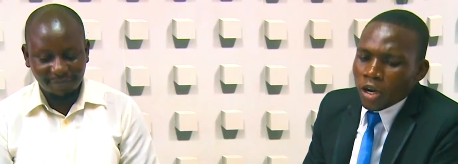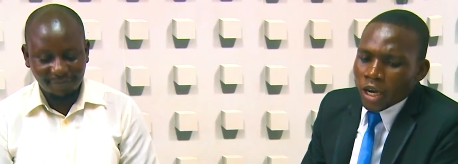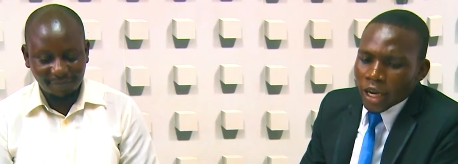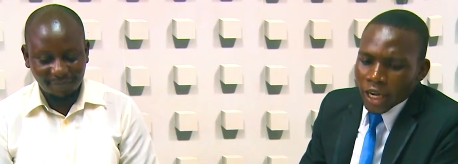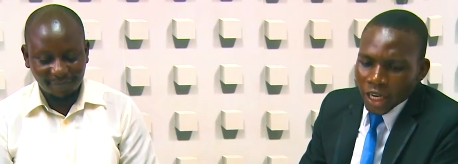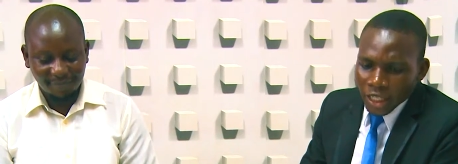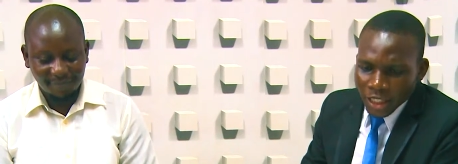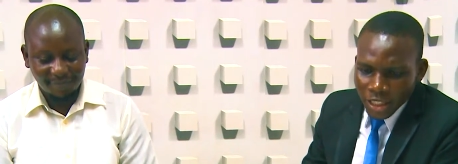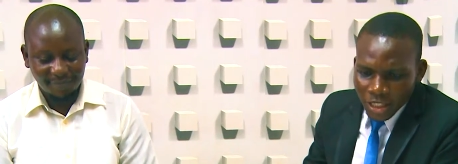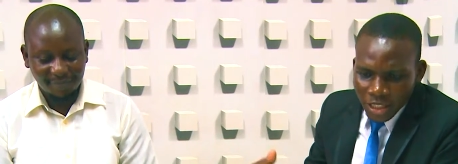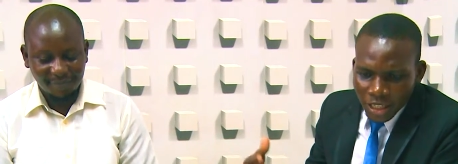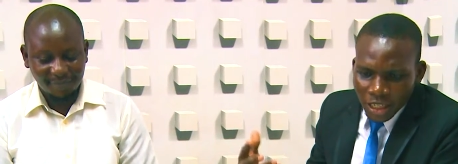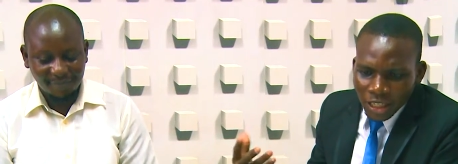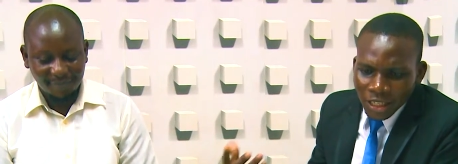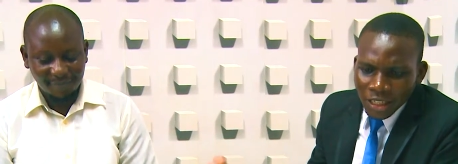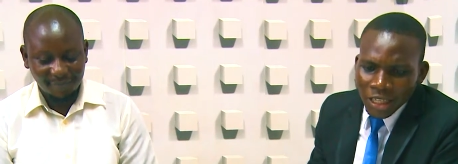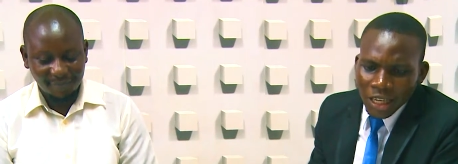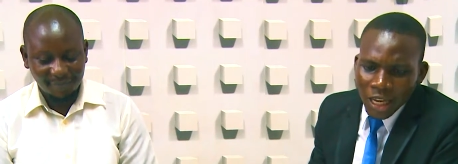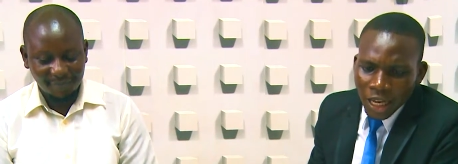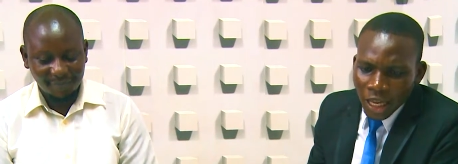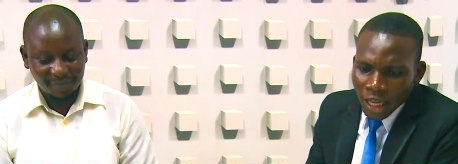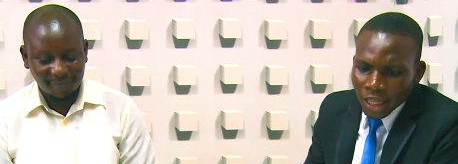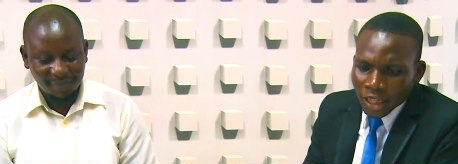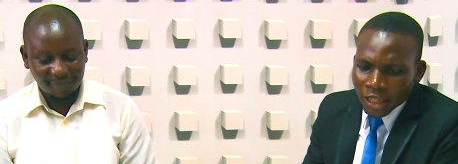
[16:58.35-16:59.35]
Speaker 1: it is
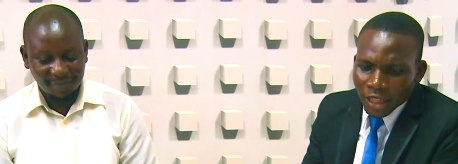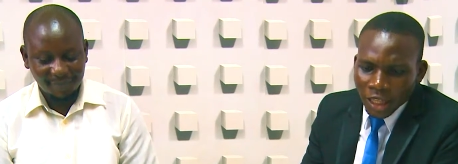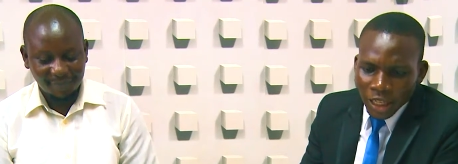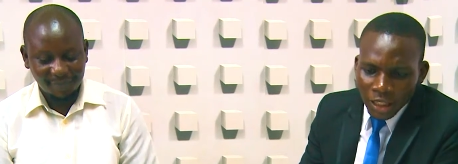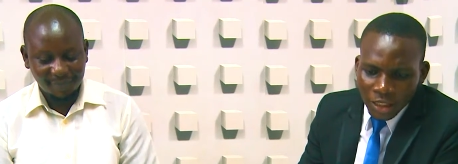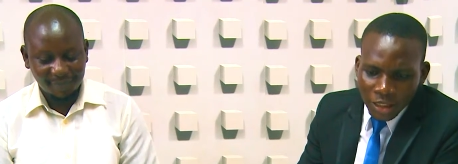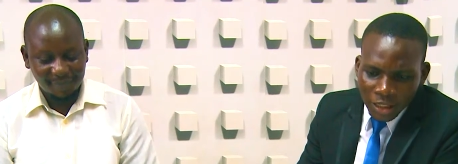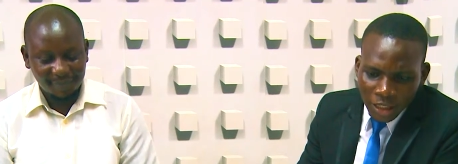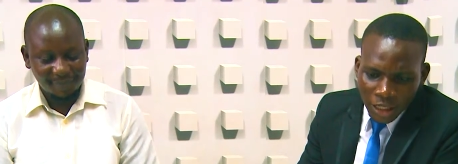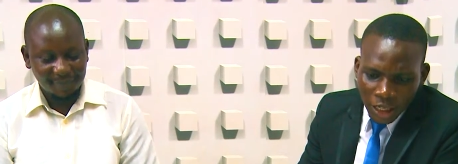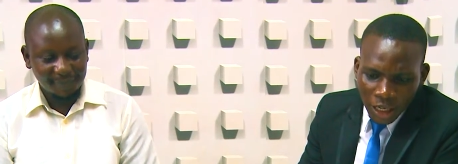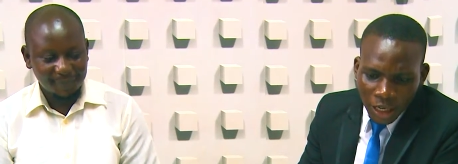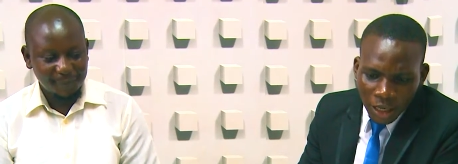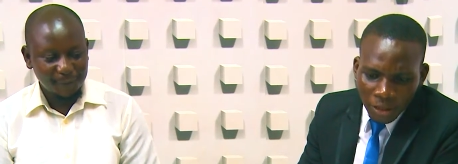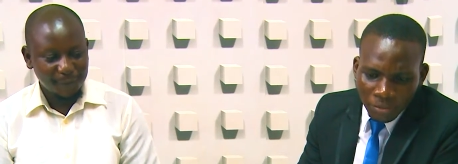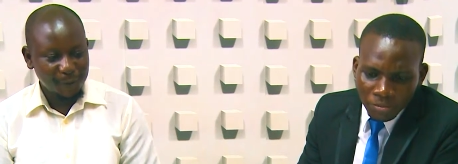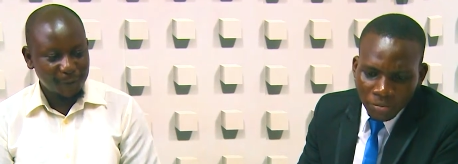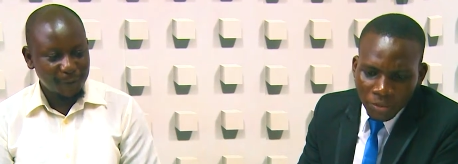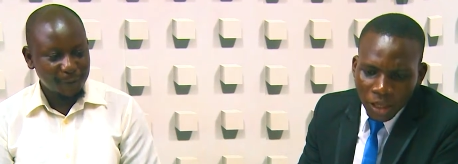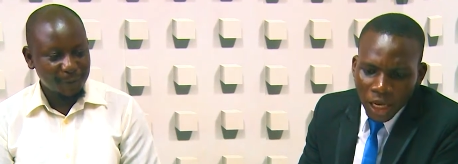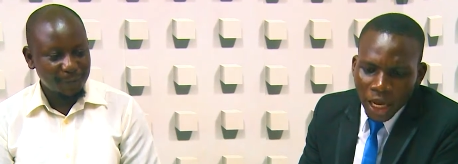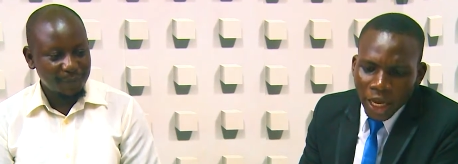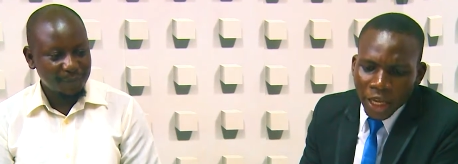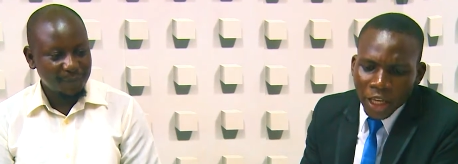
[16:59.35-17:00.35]
clear that
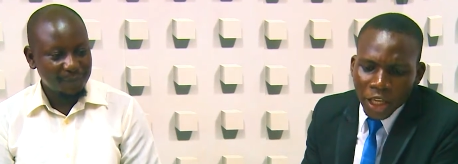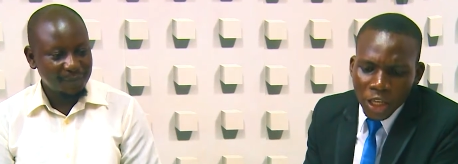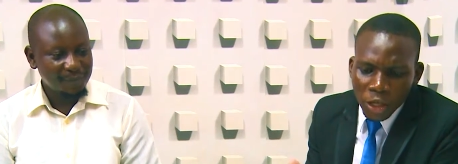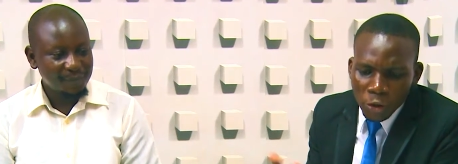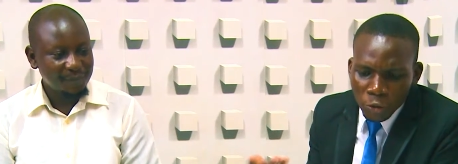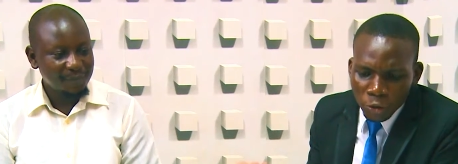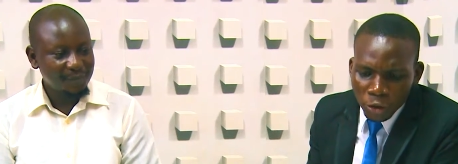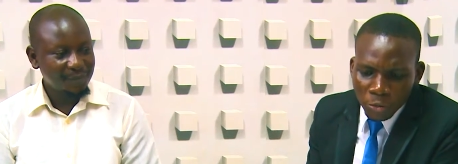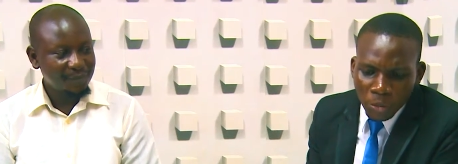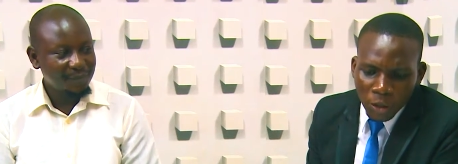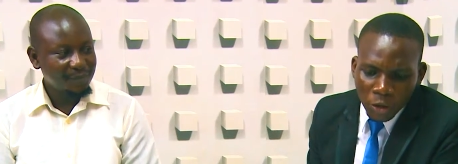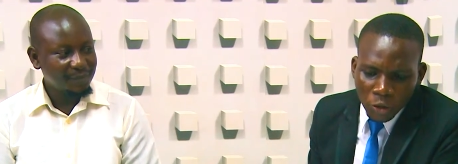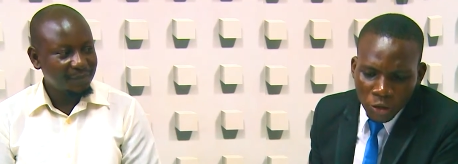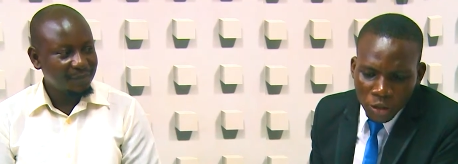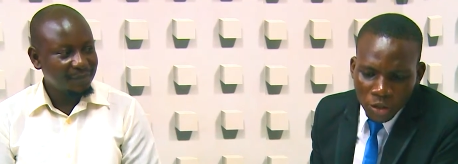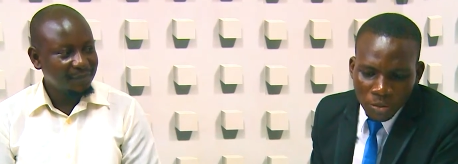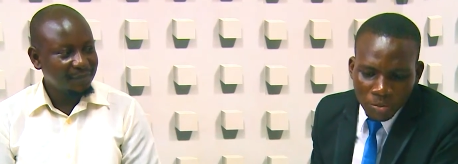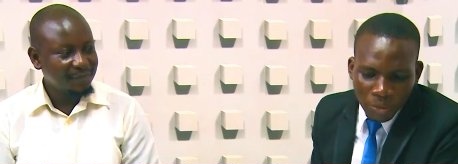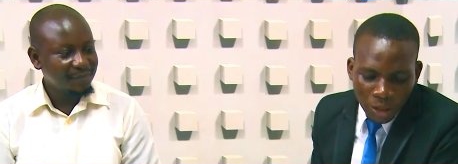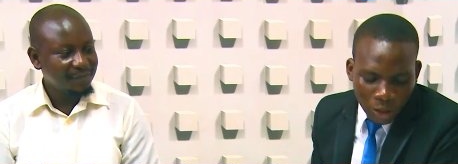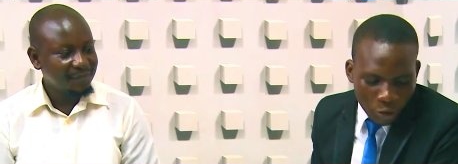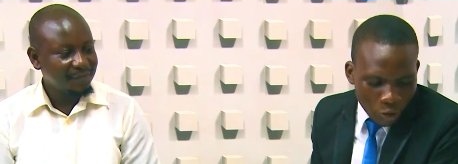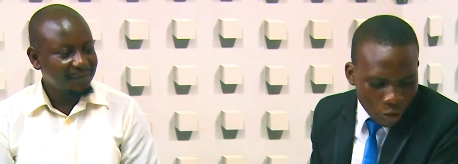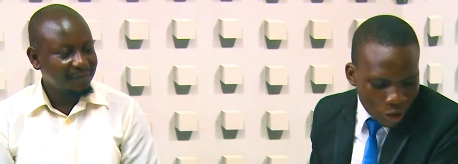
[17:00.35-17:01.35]
um, a huge
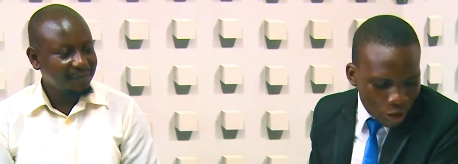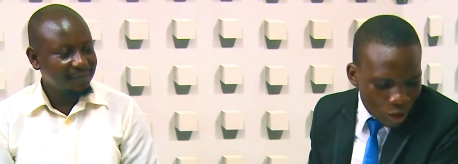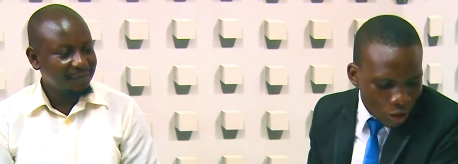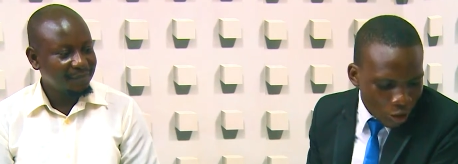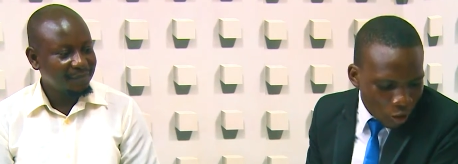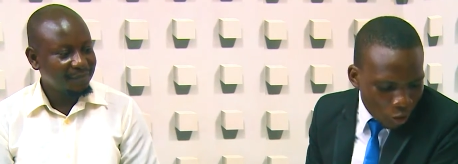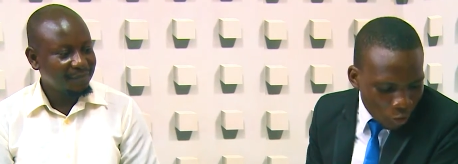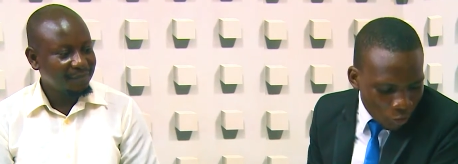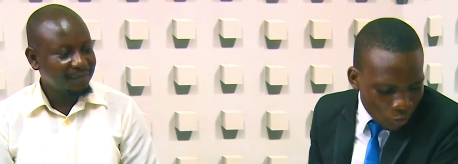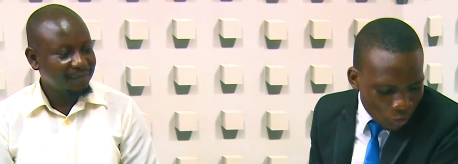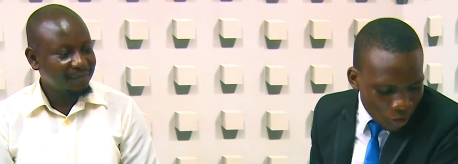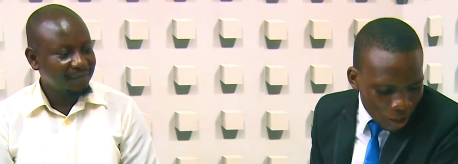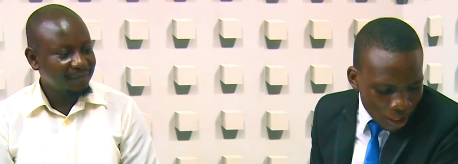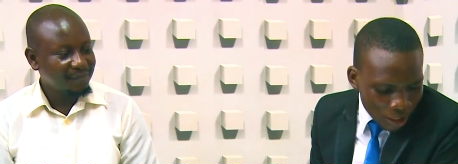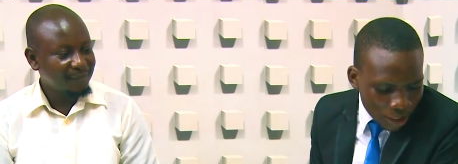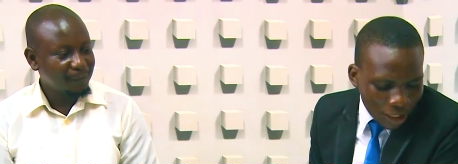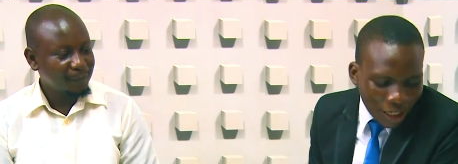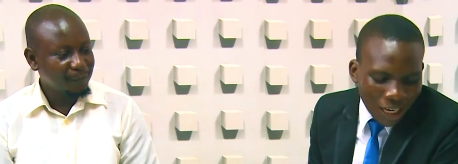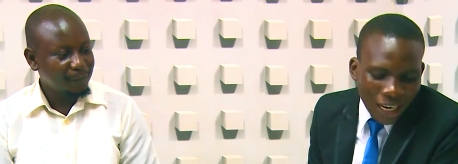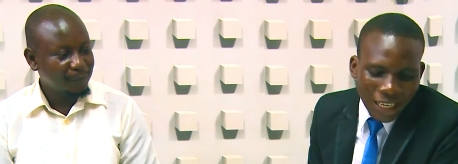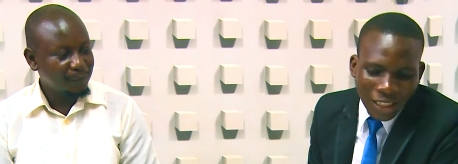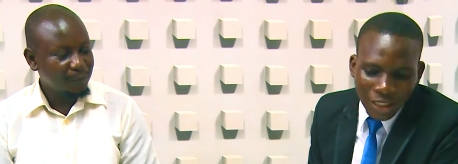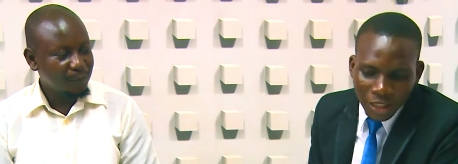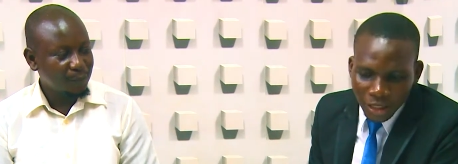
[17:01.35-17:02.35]
majority of uh, the
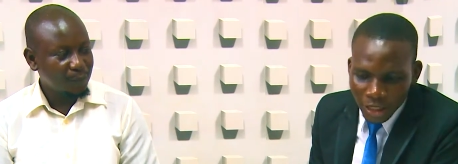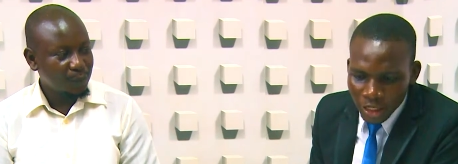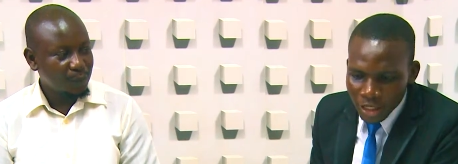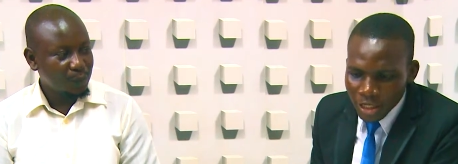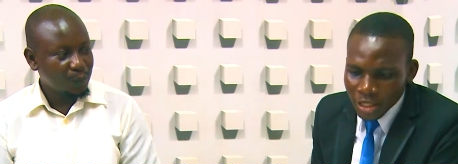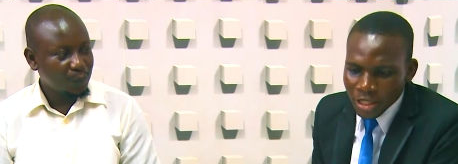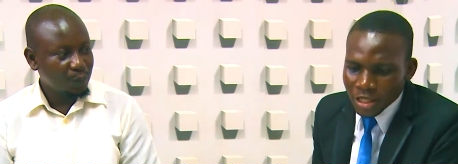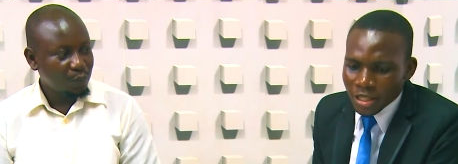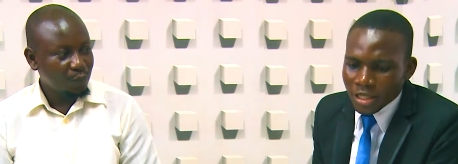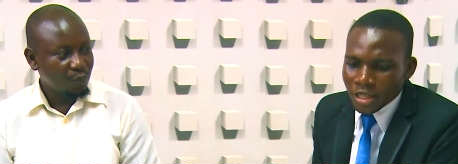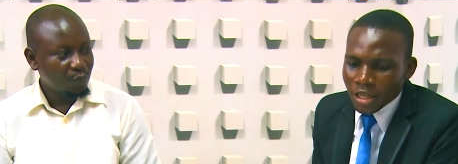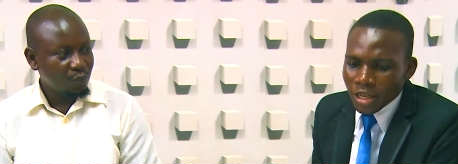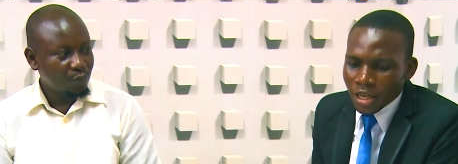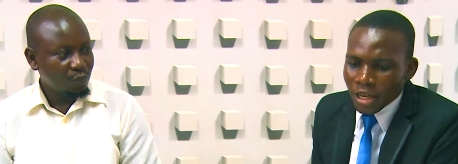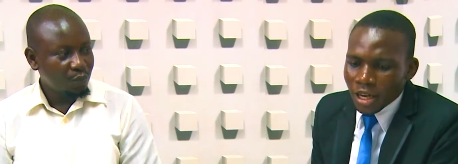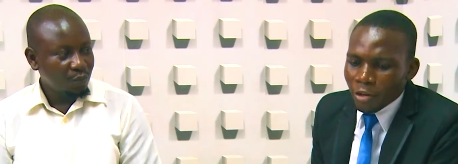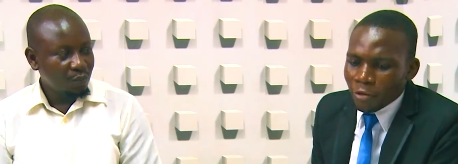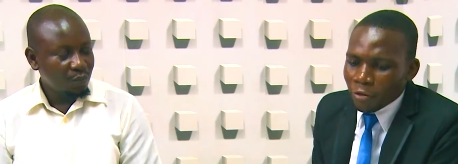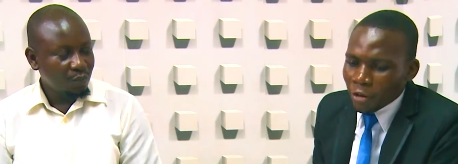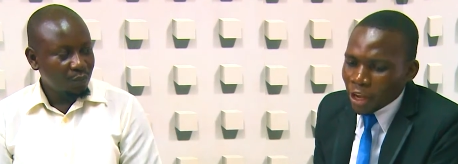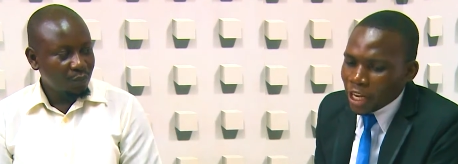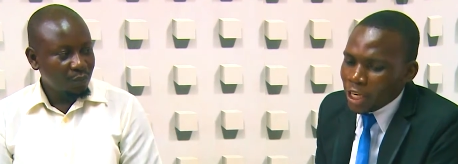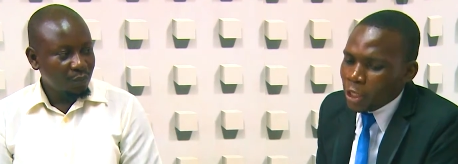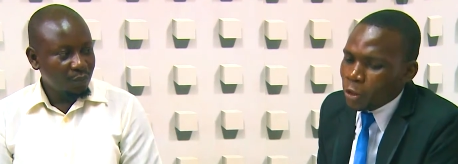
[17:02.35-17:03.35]
candidates
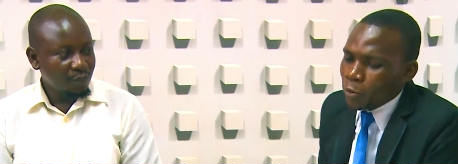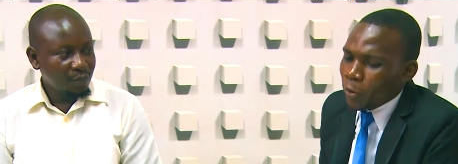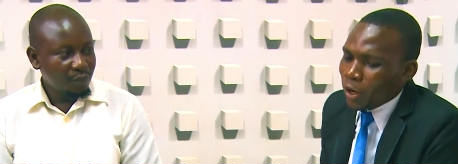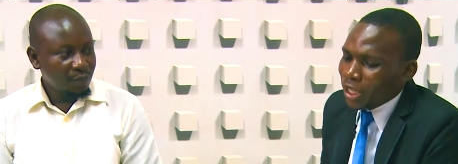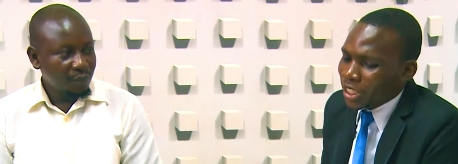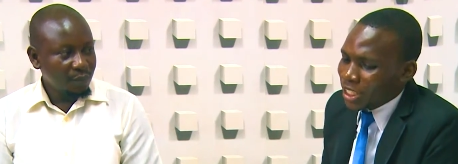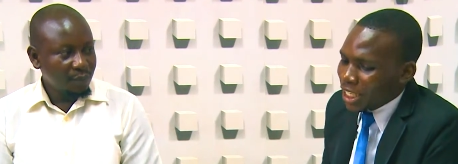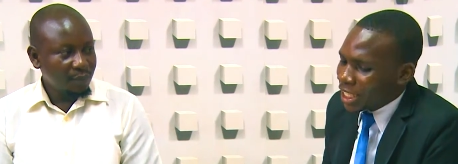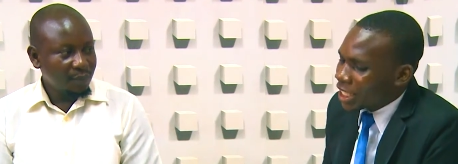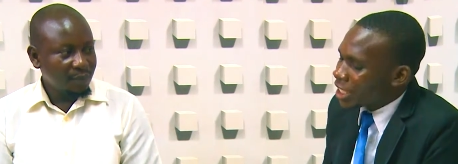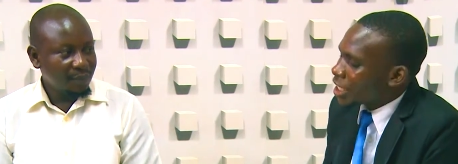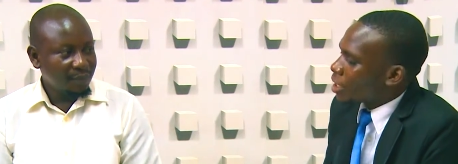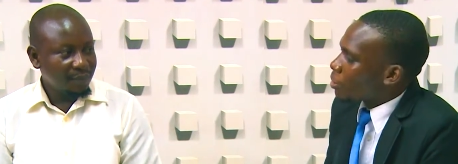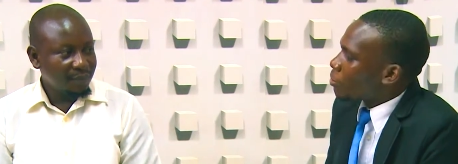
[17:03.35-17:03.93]
failed to attain